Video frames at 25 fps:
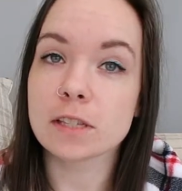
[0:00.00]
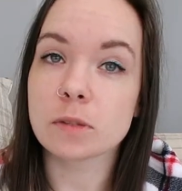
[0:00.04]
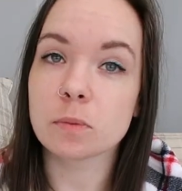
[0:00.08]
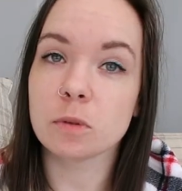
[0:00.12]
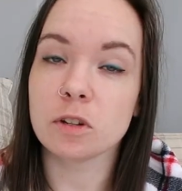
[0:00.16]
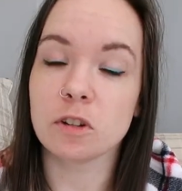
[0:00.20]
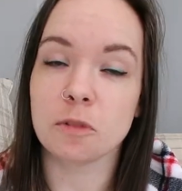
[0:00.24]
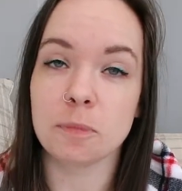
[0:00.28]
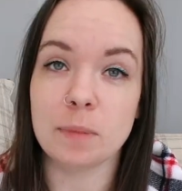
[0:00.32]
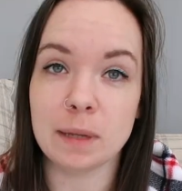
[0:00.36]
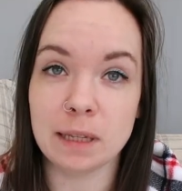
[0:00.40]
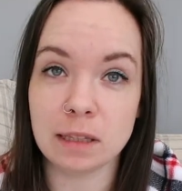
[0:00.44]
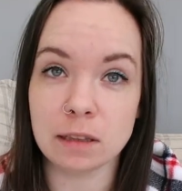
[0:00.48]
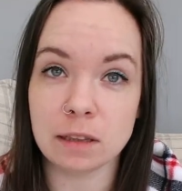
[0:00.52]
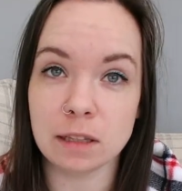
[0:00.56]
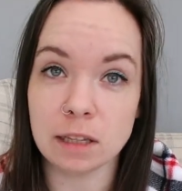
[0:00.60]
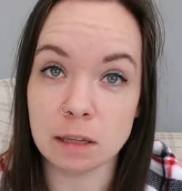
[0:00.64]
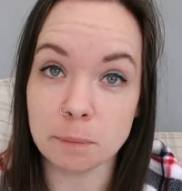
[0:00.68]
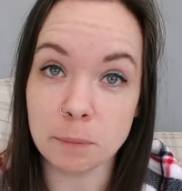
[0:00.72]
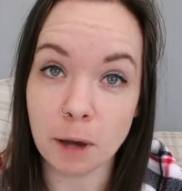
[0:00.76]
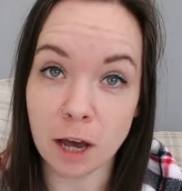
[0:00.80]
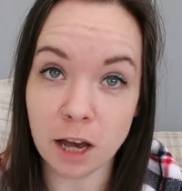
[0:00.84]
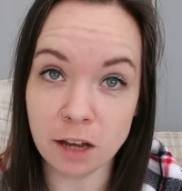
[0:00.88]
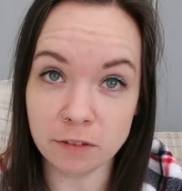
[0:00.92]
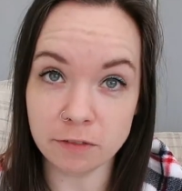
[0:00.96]
this would have been
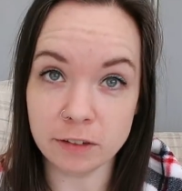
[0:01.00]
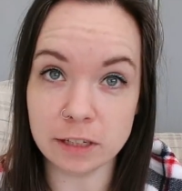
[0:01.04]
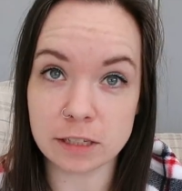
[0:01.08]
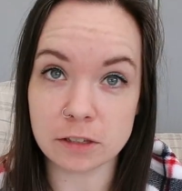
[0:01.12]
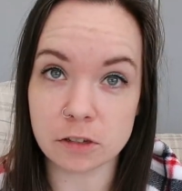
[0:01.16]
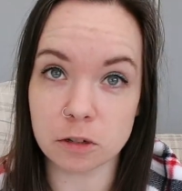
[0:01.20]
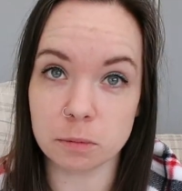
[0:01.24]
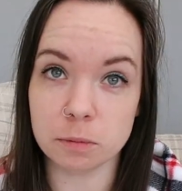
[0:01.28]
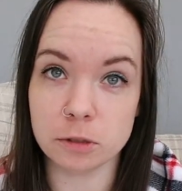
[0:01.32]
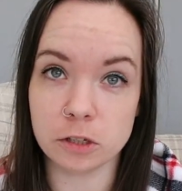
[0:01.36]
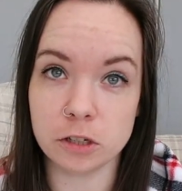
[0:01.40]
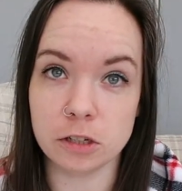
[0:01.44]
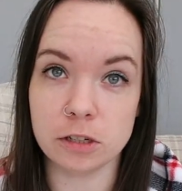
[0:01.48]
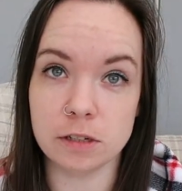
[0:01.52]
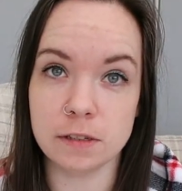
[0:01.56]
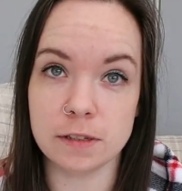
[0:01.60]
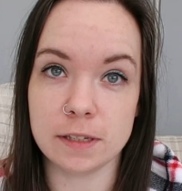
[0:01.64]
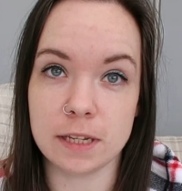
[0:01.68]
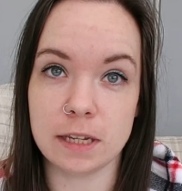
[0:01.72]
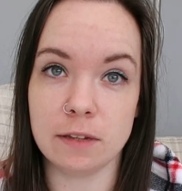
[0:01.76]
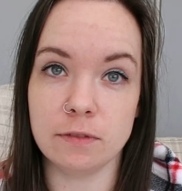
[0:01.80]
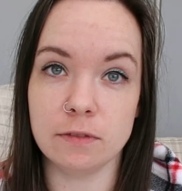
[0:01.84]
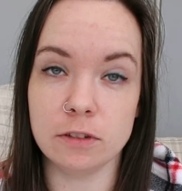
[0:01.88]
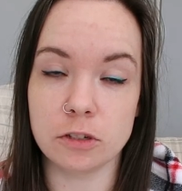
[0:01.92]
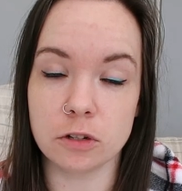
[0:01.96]
the perfect
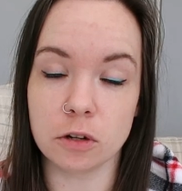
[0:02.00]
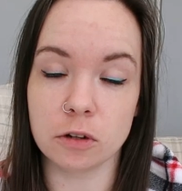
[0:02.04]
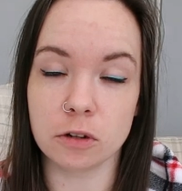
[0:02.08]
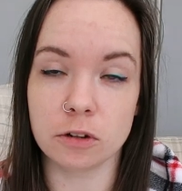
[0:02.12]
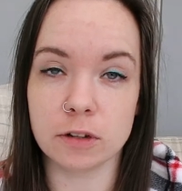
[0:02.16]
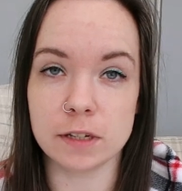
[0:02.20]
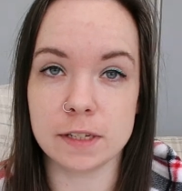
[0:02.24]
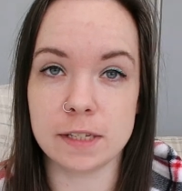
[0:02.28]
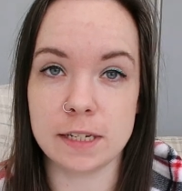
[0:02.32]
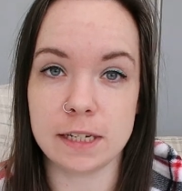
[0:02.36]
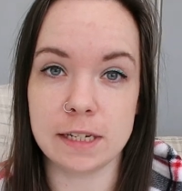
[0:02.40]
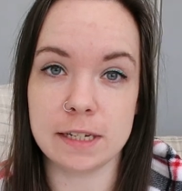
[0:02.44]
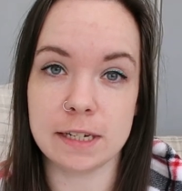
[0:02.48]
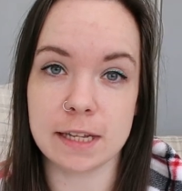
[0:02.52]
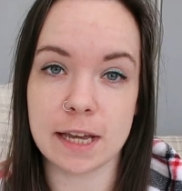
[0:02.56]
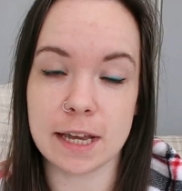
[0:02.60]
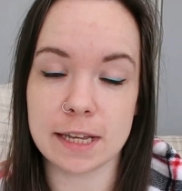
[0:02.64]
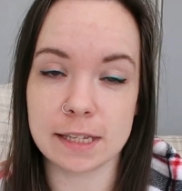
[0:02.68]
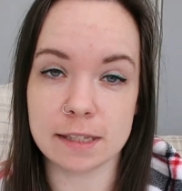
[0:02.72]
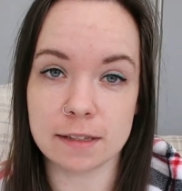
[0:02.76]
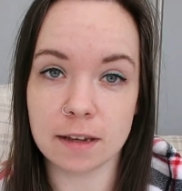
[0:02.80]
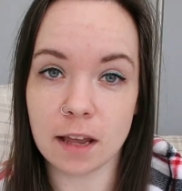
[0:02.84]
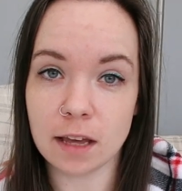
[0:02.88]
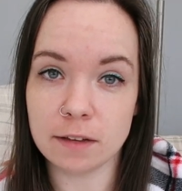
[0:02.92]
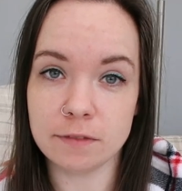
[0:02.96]
opportunity for John Christie to get
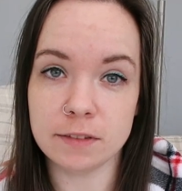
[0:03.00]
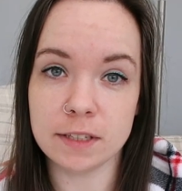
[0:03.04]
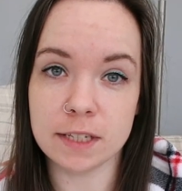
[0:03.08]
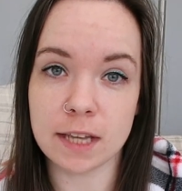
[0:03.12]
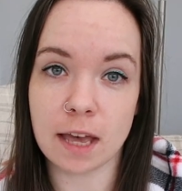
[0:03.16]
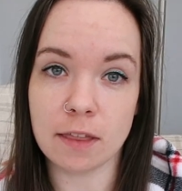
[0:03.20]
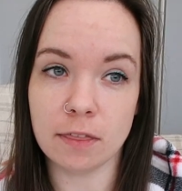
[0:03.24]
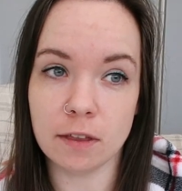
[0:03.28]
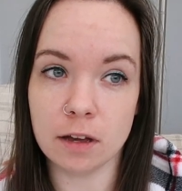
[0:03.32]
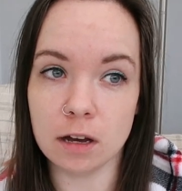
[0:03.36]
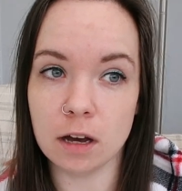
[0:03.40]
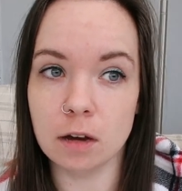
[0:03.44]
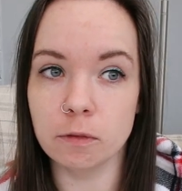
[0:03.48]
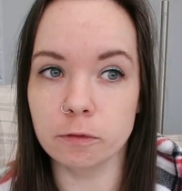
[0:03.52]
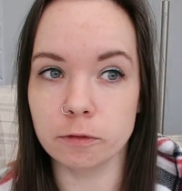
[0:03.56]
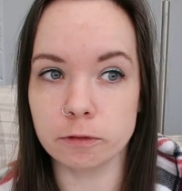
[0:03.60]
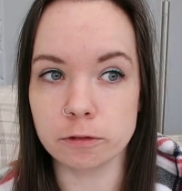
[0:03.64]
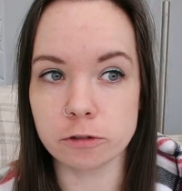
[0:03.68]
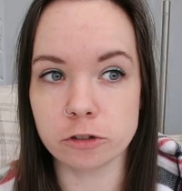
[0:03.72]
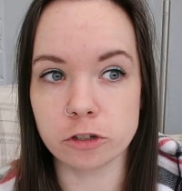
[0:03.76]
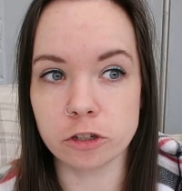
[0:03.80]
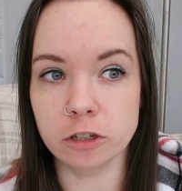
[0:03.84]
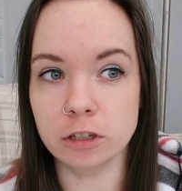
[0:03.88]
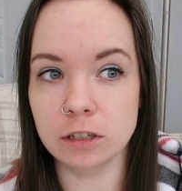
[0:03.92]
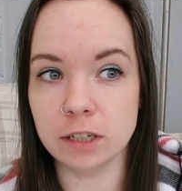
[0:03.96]
his life together.
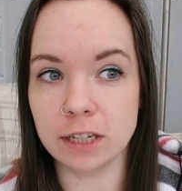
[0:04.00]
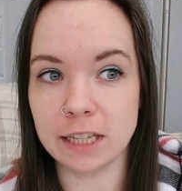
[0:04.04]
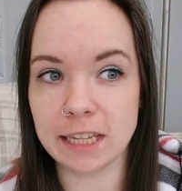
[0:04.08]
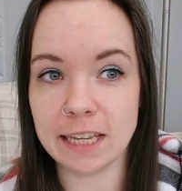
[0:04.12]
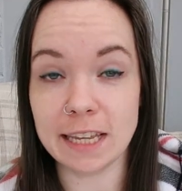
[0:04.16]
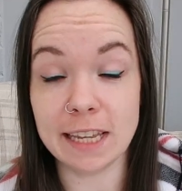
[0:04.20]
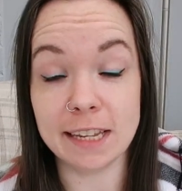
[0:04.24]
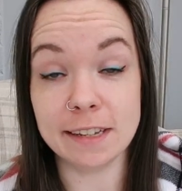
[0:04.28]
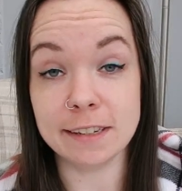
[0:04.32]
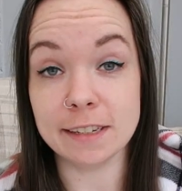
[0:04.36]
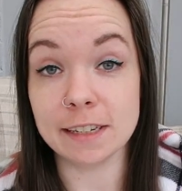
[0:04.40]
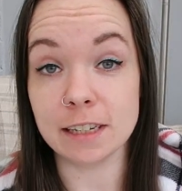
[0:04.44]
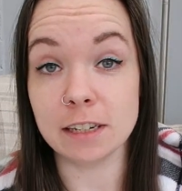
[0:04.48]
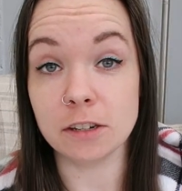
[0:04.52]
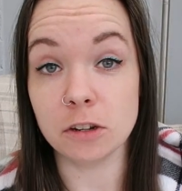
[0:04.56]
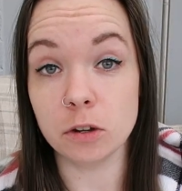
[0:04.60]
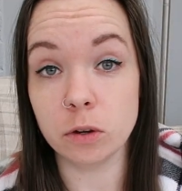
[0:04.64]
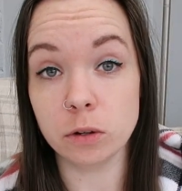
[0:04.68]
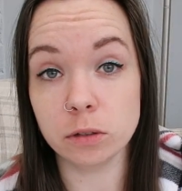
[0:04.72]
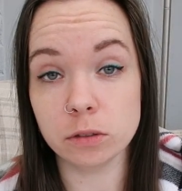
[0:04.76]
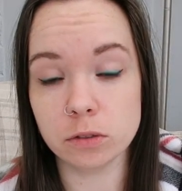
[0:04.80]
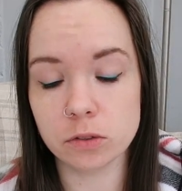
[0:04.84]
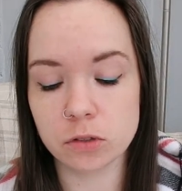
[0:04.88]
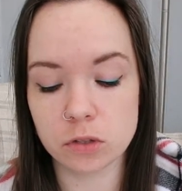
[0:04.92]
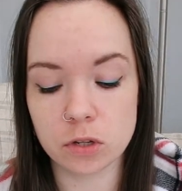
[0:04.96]
Unfortunately, he did
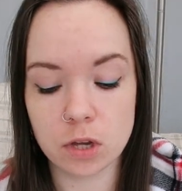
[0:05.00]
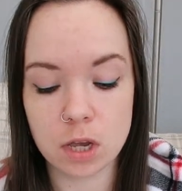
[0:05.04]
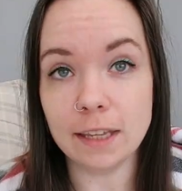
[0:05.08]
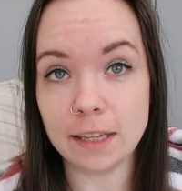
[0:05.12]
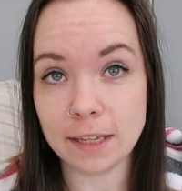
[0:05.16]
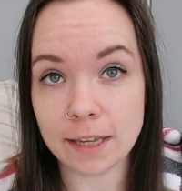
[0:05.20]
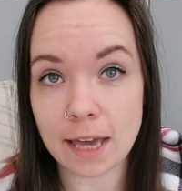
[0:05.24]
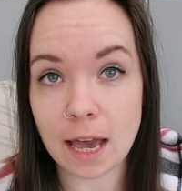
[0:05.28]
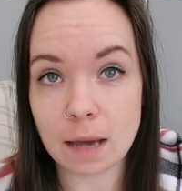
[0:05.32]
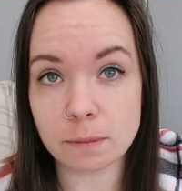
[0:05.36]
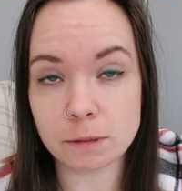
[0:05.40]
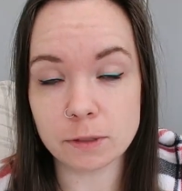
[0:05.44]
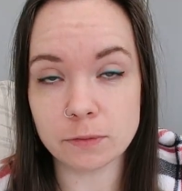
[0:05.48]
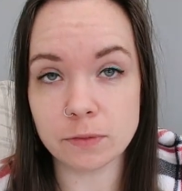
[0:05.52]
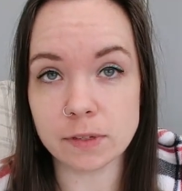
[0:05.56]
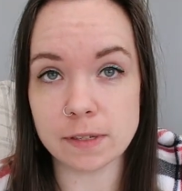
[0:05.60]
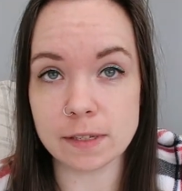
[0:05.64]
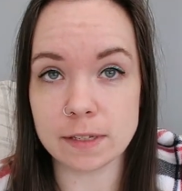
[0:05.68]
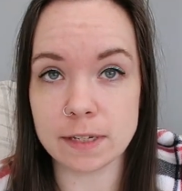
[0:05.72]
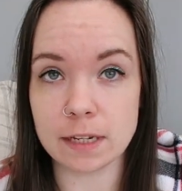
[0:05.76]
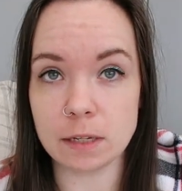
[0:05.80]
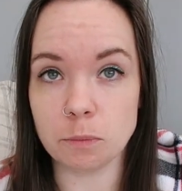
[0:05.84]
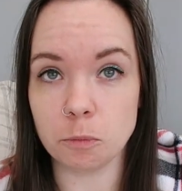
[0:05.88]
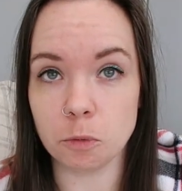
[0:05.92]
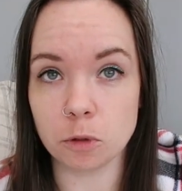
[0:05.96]
not. He kept
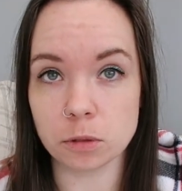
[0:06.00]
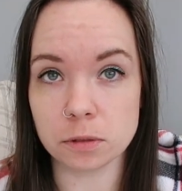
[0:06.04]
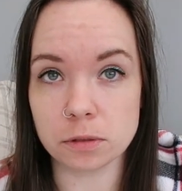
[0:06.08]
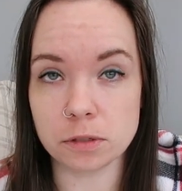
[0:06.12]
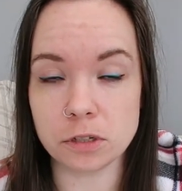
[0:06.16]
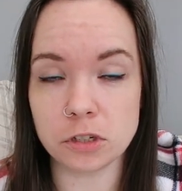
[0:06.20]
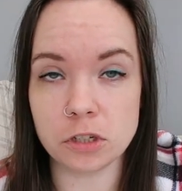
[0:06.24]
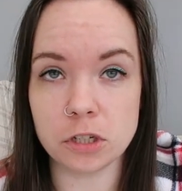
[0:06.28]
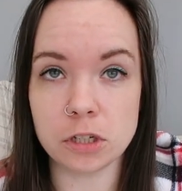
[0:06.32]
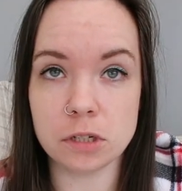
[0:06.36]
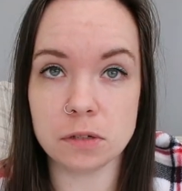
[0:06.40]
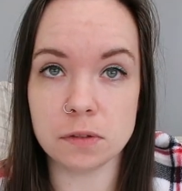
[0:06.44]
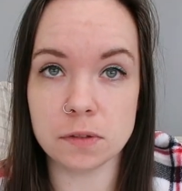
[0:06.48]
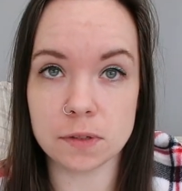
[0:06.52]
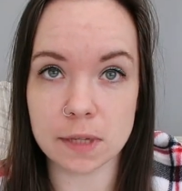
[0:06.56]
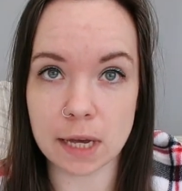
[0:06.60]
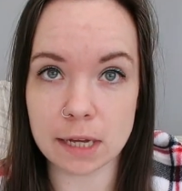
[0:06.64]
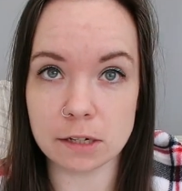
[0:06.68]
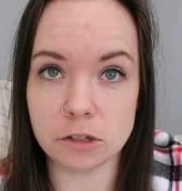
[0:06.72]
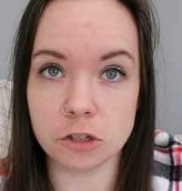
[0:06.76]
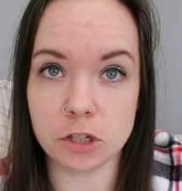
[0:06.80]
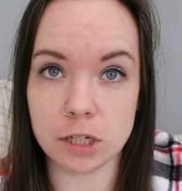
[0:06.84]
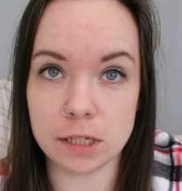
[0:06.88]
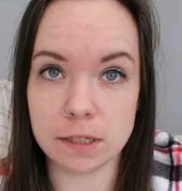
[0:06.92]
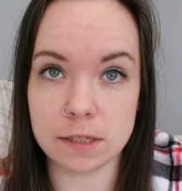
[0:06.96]
visiting prostitutes
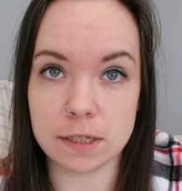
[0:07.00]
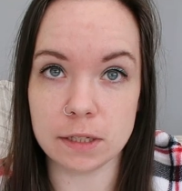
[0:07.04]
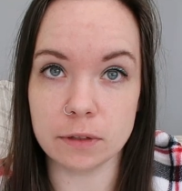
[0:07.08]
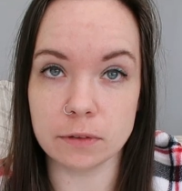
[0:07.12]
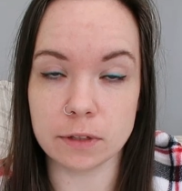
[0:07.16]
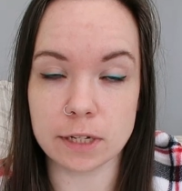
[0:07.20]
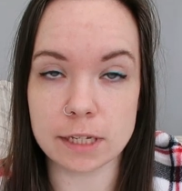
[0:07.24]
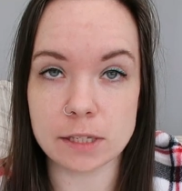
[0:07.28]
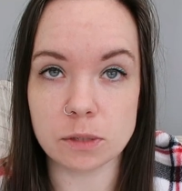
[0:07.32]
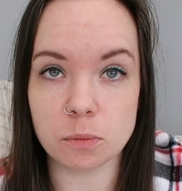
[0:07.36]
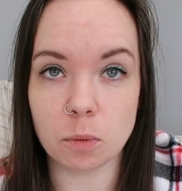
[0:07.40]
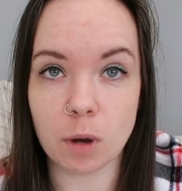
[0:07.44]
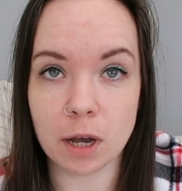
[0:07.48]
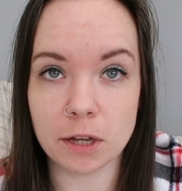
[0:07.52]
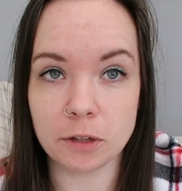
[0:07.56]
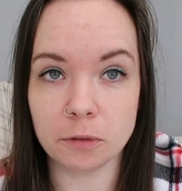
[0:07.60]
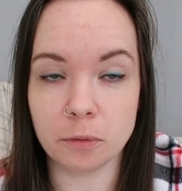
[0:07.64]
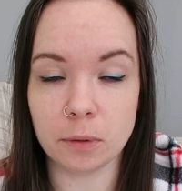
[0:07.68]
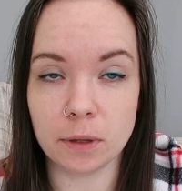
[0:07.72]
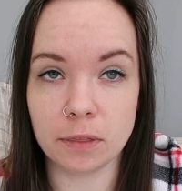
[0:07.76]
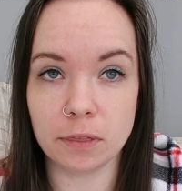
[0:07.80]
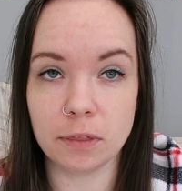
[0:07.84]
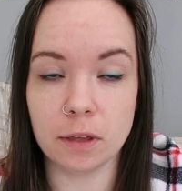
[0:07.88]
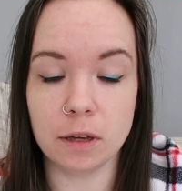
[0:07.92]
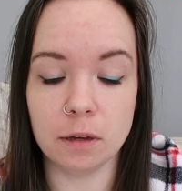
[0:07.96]
and cheating on his
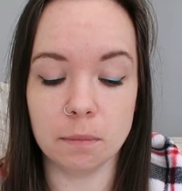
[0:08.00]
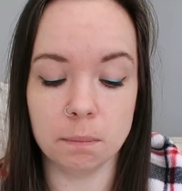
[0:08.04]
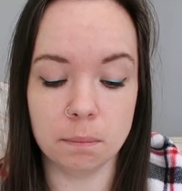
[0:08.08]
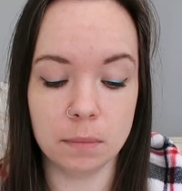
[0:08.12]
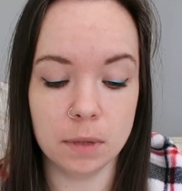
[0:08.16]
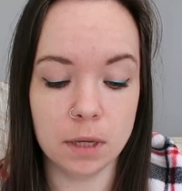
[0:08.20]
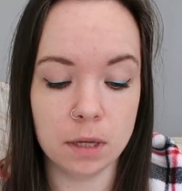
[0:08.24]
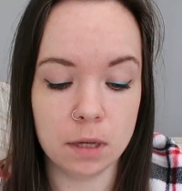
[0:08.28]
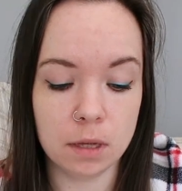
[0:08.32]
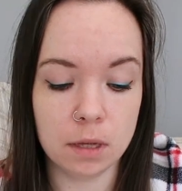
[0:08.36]
wife with them.